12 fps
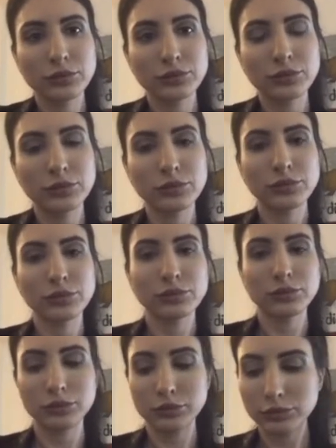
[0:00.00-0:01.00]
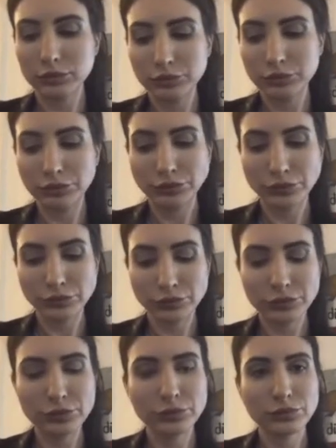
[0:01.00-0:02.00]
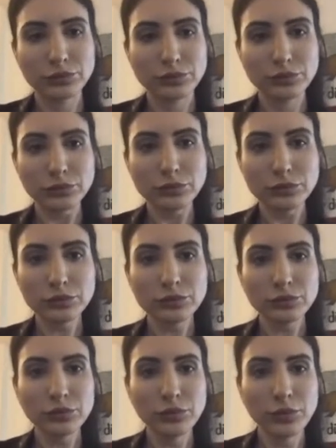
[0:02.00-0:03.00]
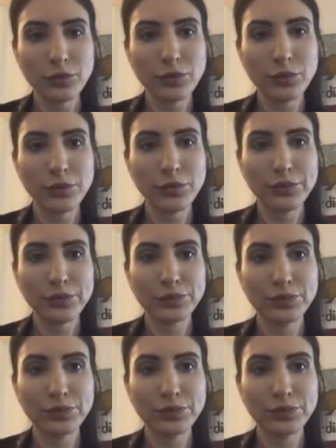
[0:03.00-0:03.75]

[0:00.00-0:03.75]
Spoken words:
The person shown says nothing.